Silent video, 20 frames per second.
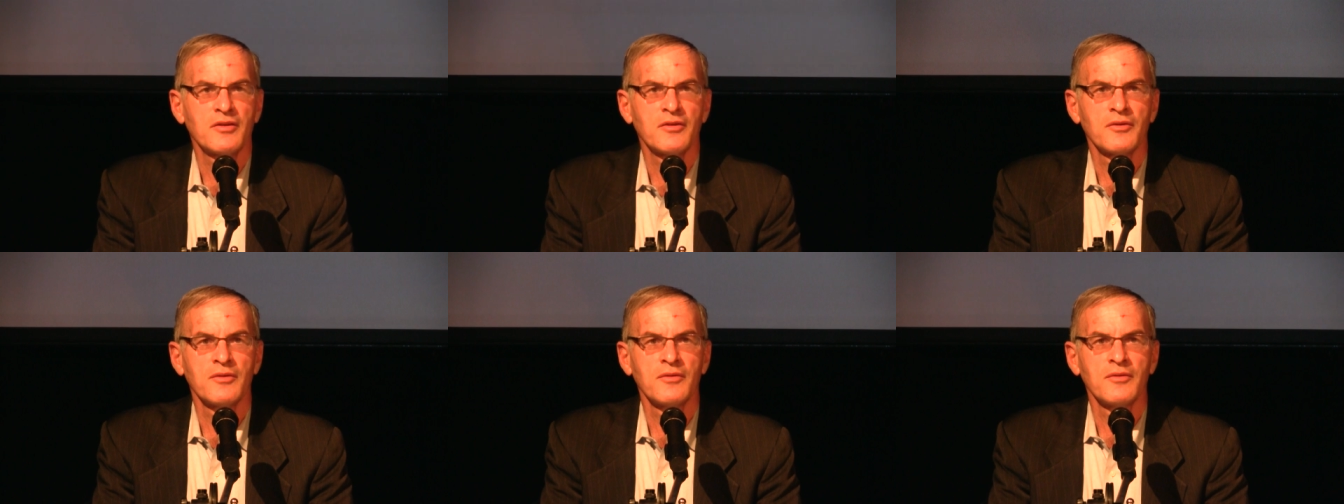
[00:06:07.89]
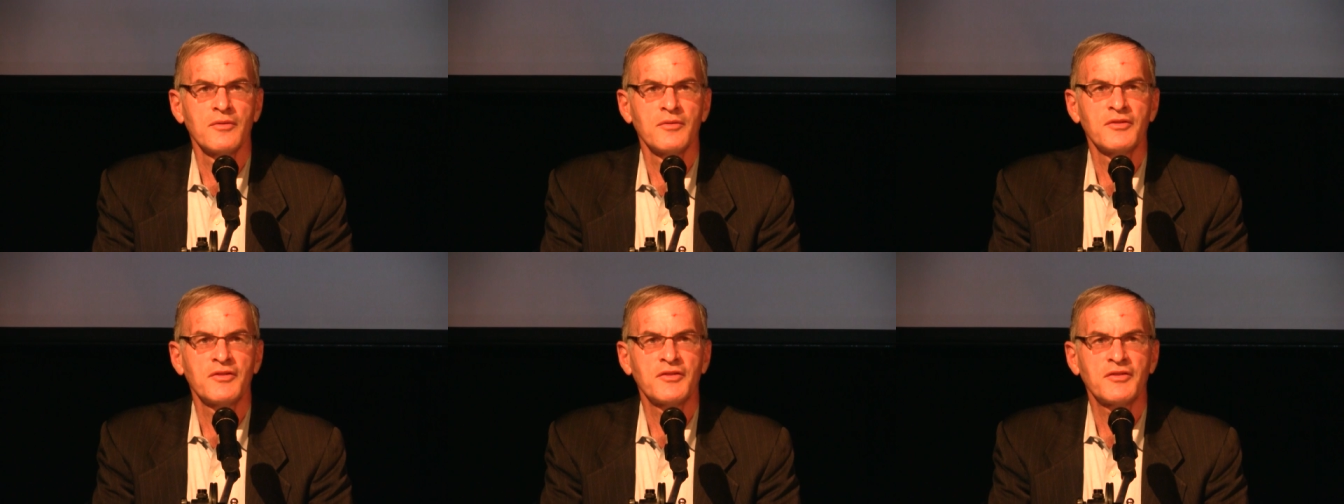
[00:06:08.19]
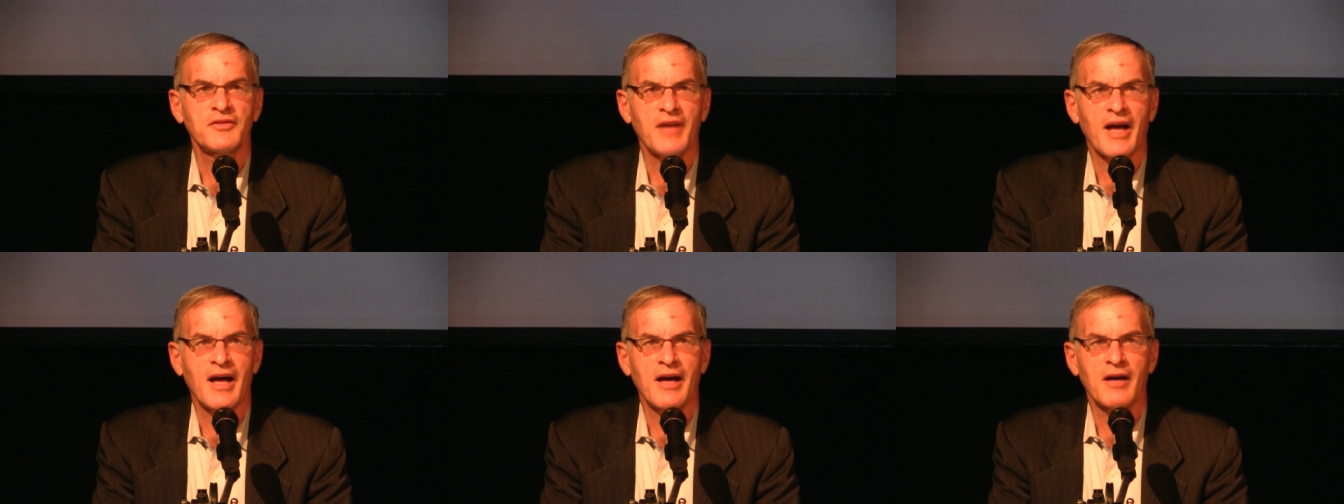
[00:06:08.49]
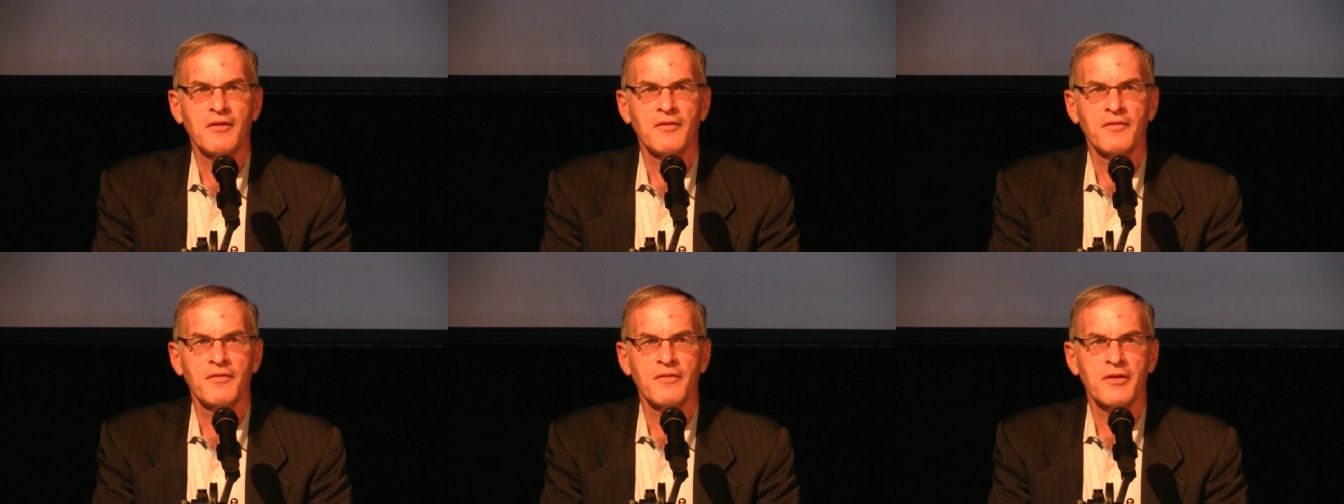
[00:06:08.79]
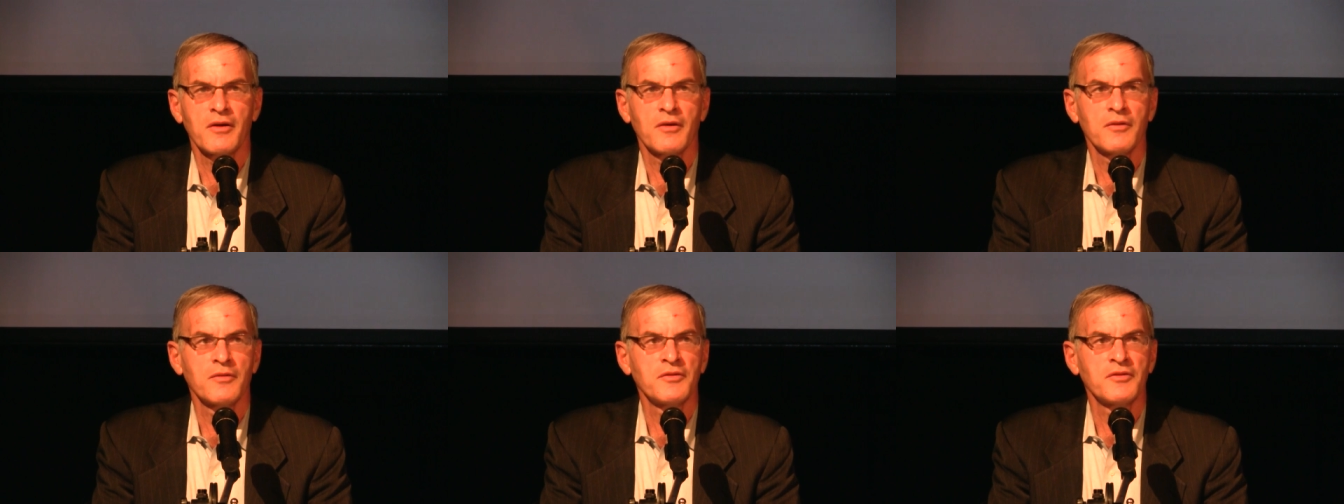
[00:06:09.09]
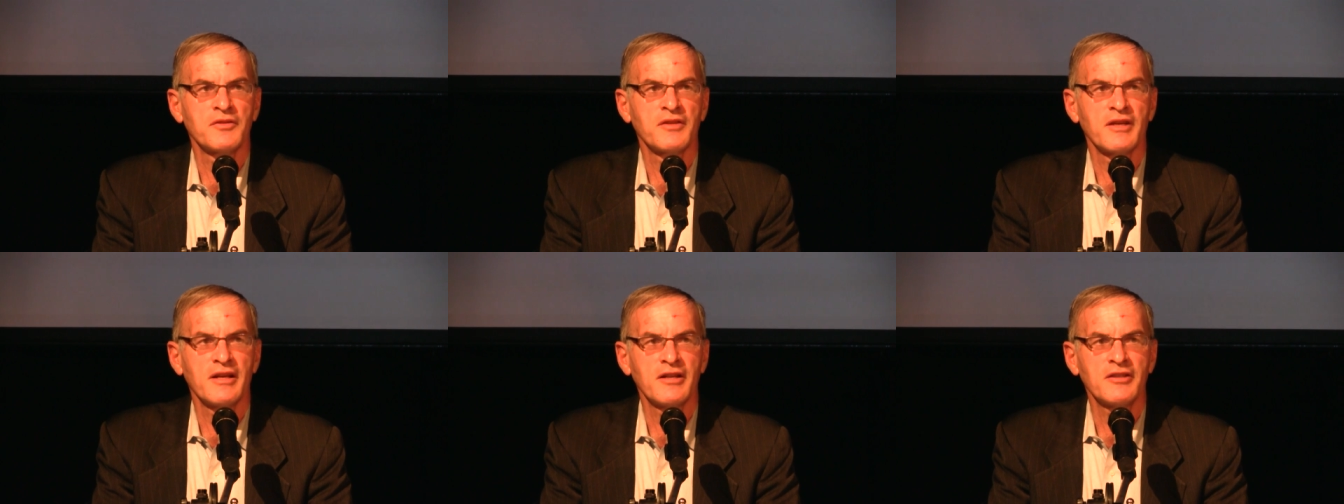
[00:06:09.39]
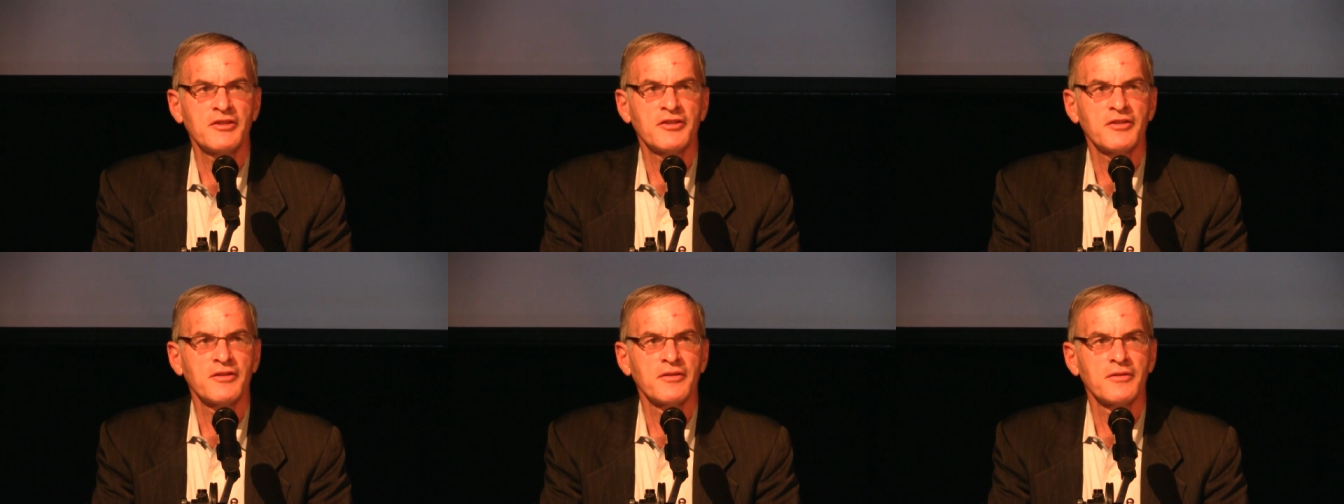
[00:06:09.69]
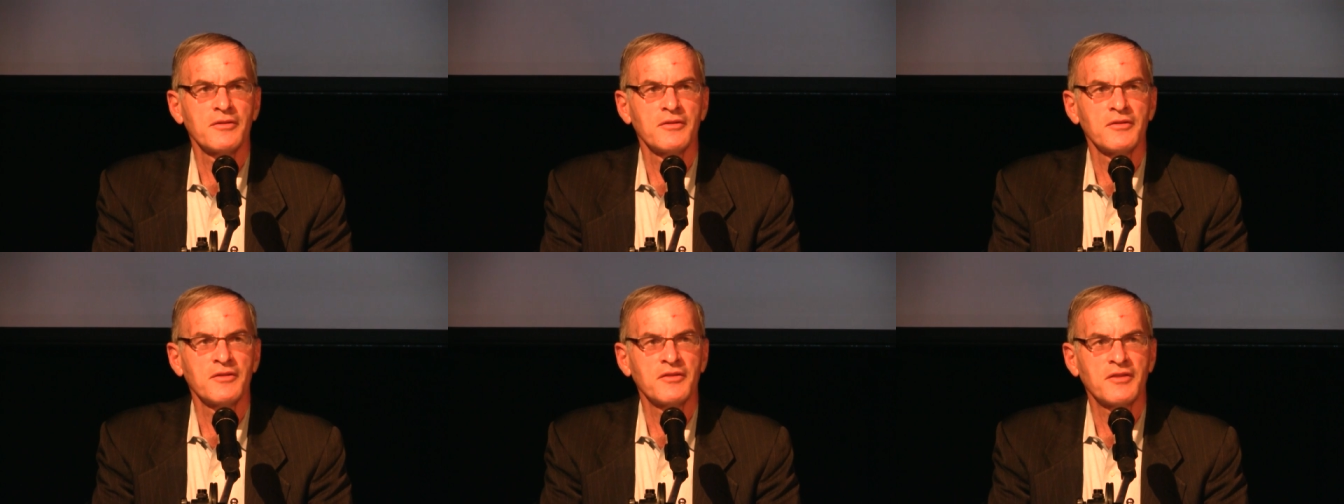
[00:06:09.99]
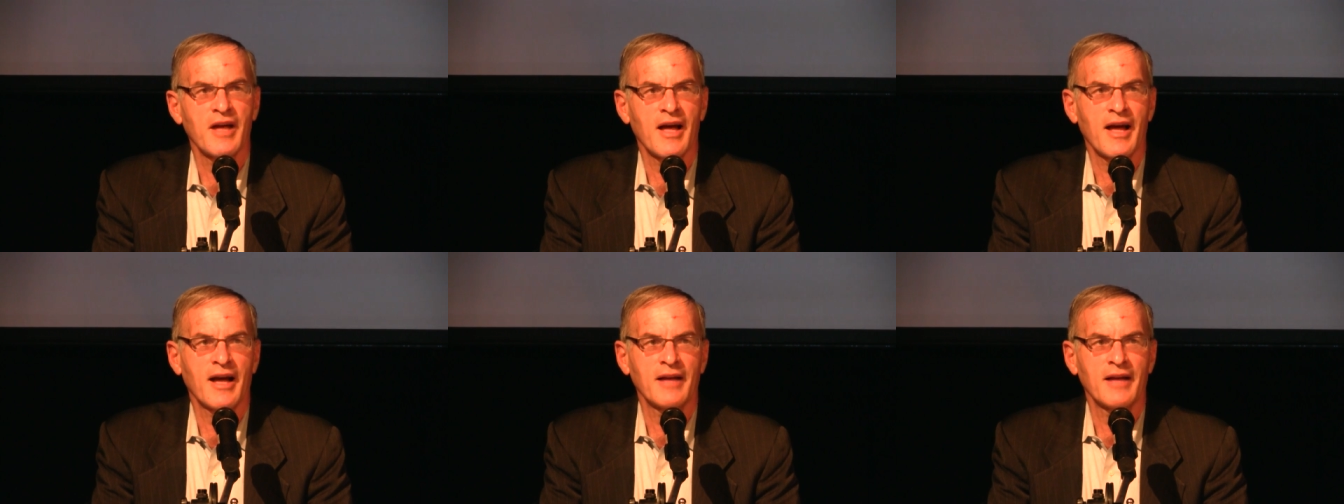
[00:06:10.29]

to solve those issues